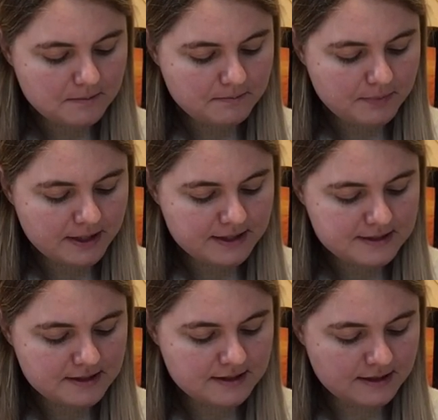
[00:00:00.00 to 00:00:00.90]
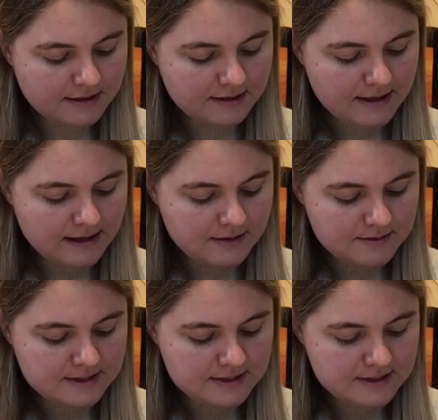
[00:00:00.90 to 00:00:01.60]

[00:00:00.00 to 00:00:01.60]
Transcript: by turning our